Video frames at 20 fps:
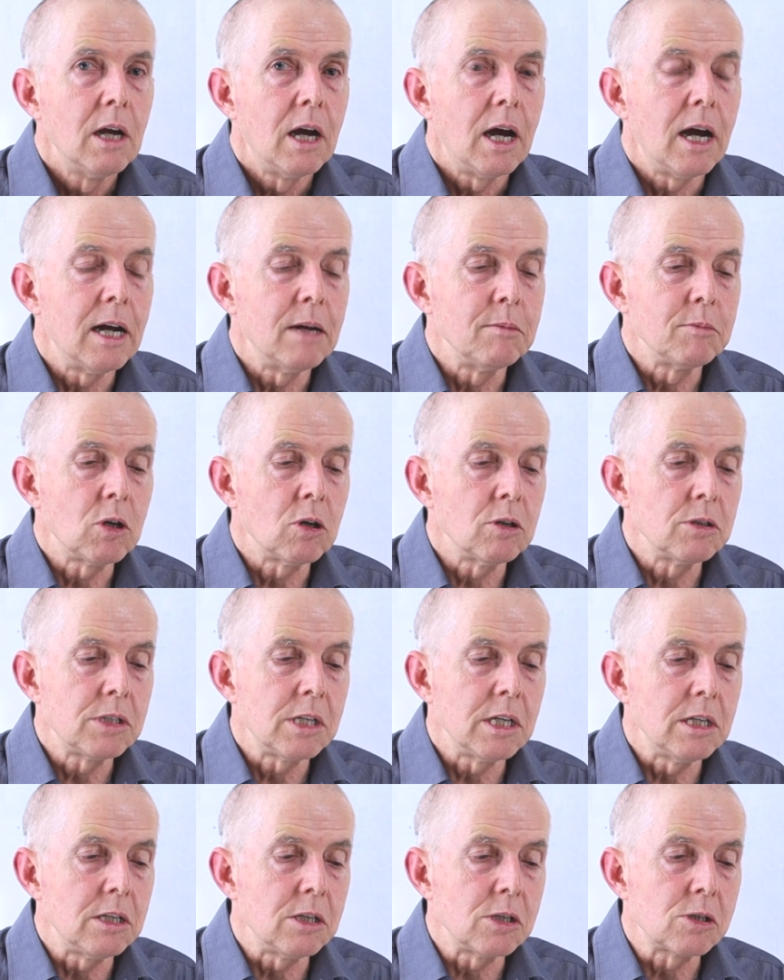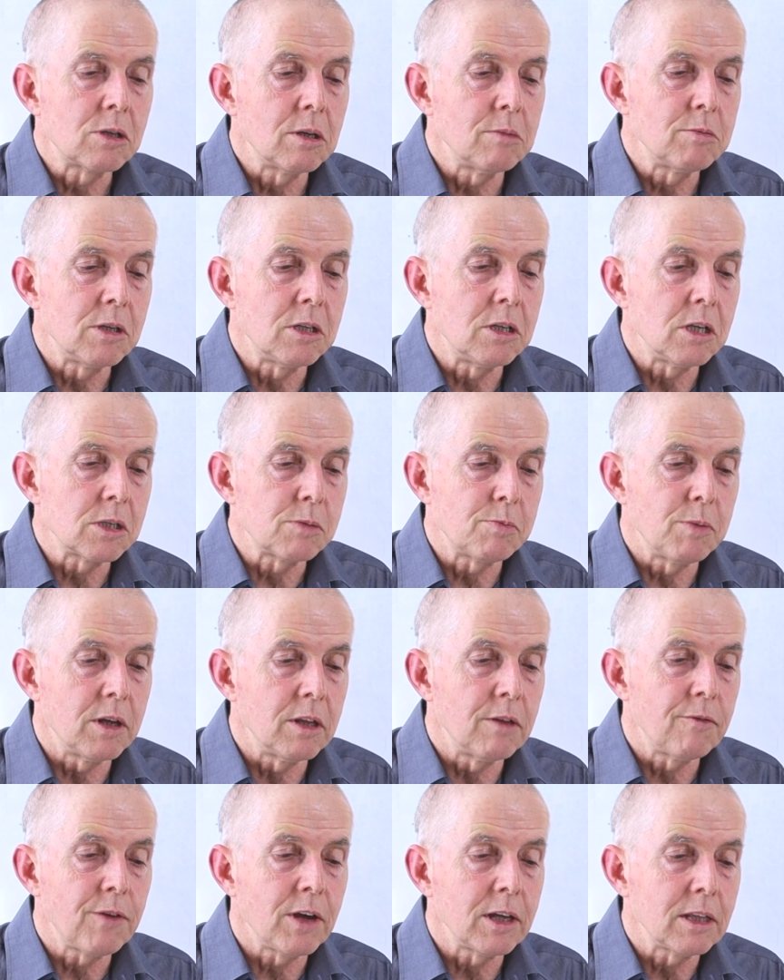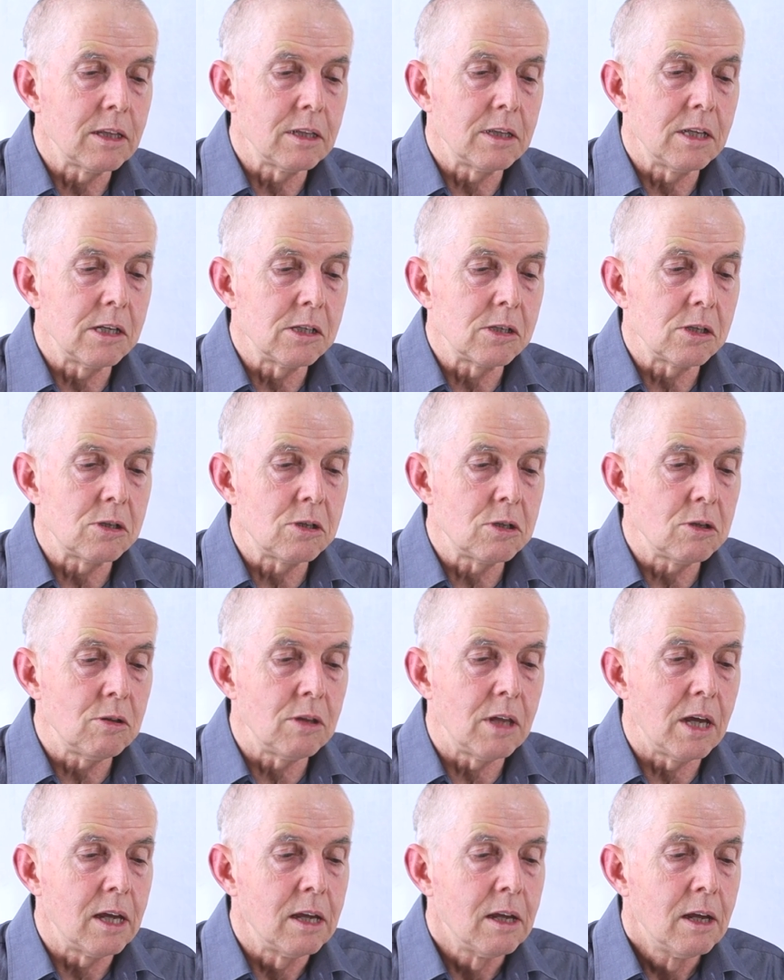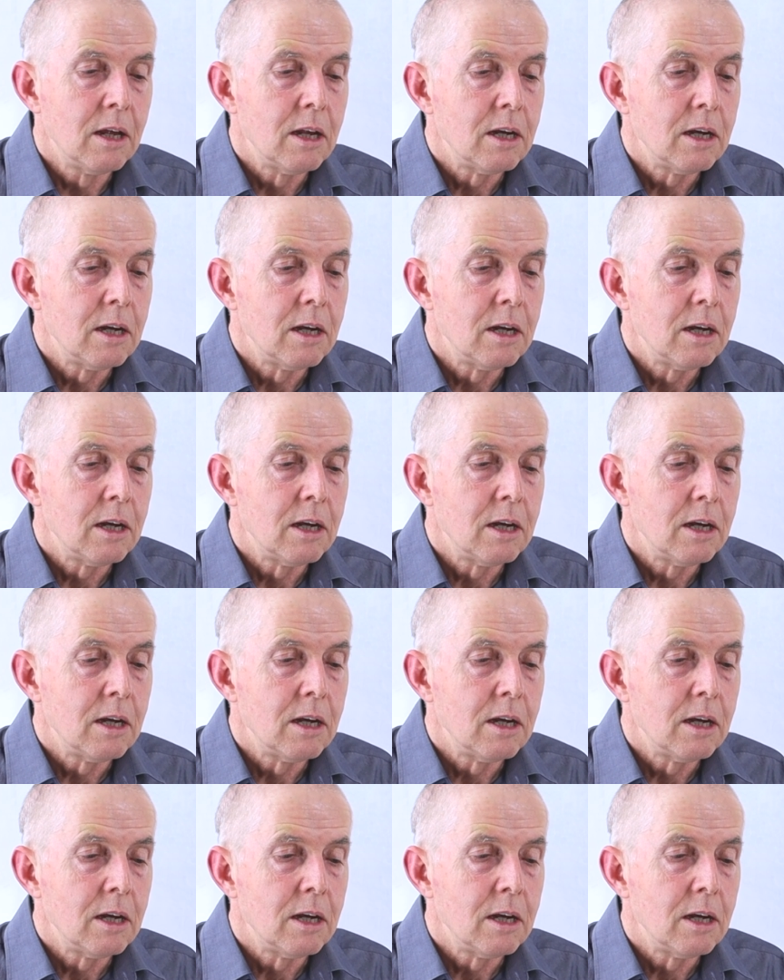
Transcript: content descriptor just by the fact that there's a two there.